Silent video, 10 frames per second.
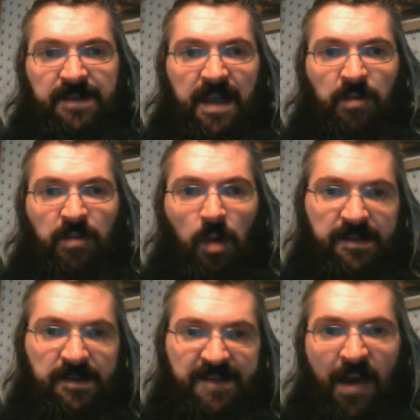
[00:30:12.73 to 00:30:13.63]
and what
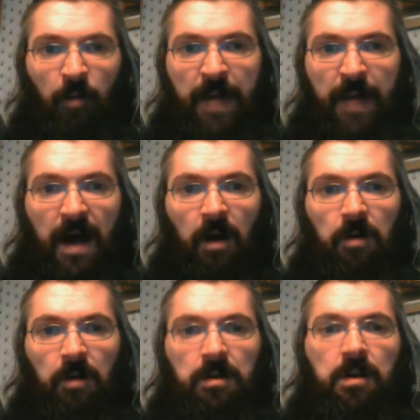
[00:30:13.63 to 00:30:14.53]
is now
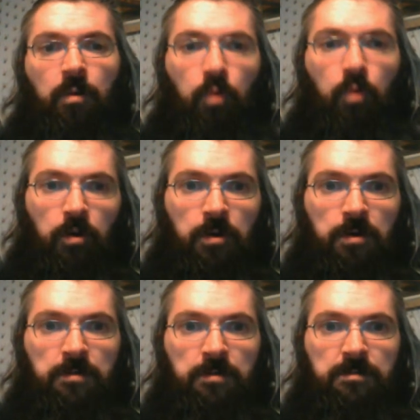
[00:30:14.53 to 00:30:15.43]
Bell
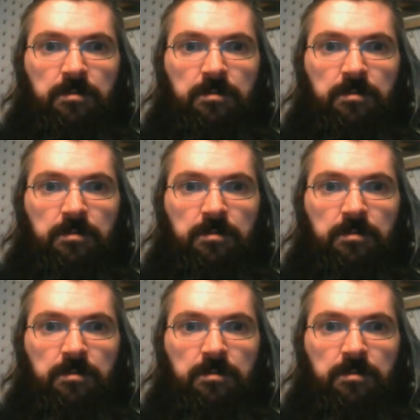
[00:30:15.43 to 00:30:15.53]
were